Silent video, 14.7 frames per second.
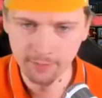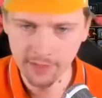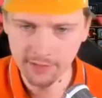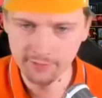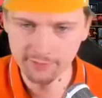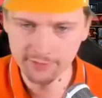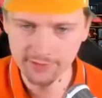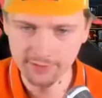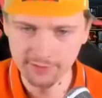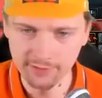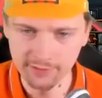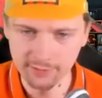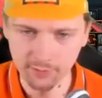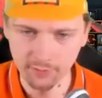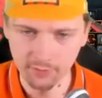Battles in
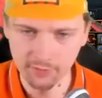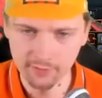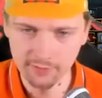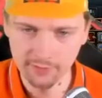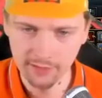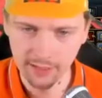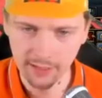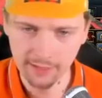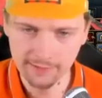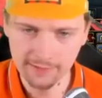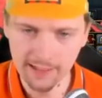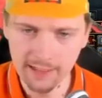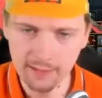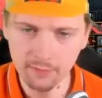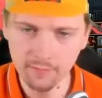this war.
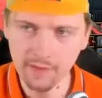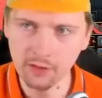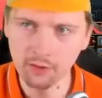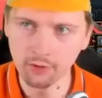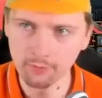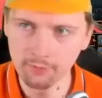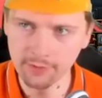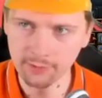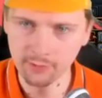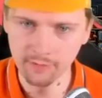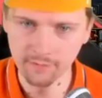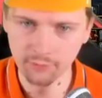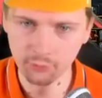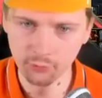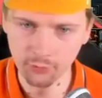Attack with the combat
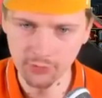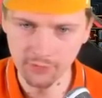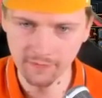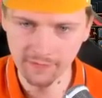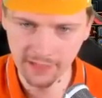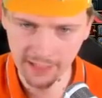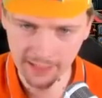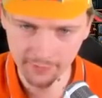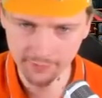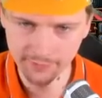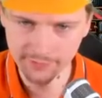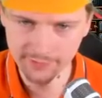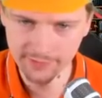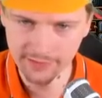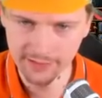with troops of
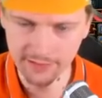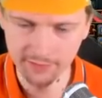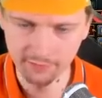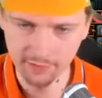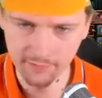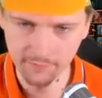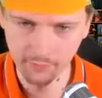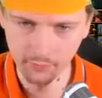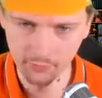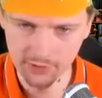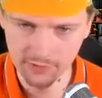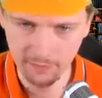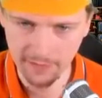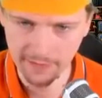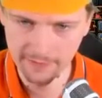cannons and
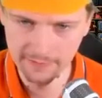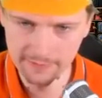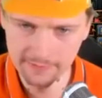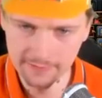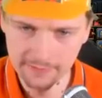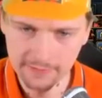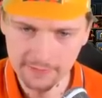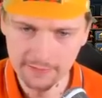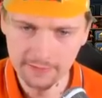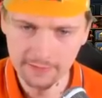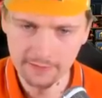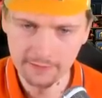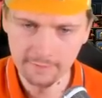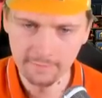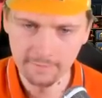reinforcements.
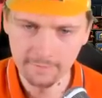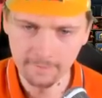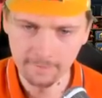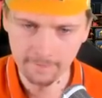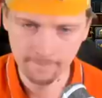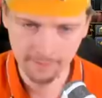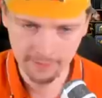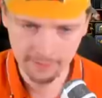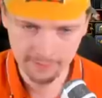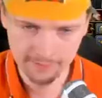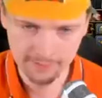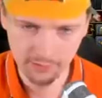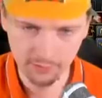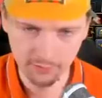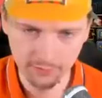Then
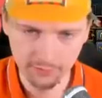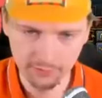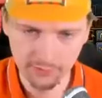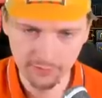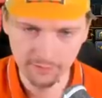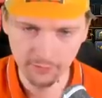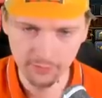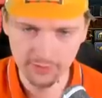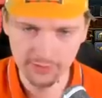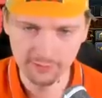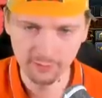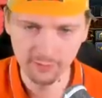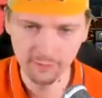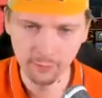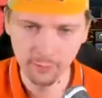let's go and reinforce
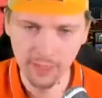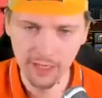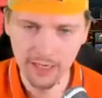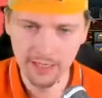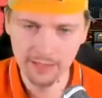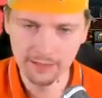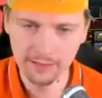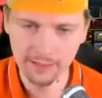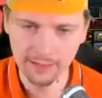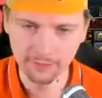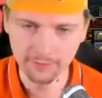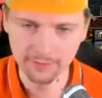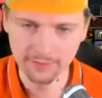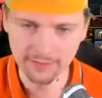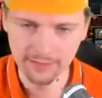it with one
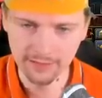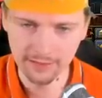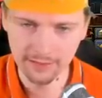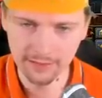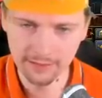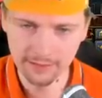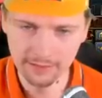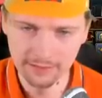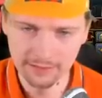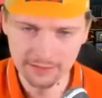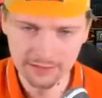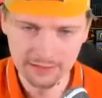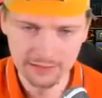cannon stack.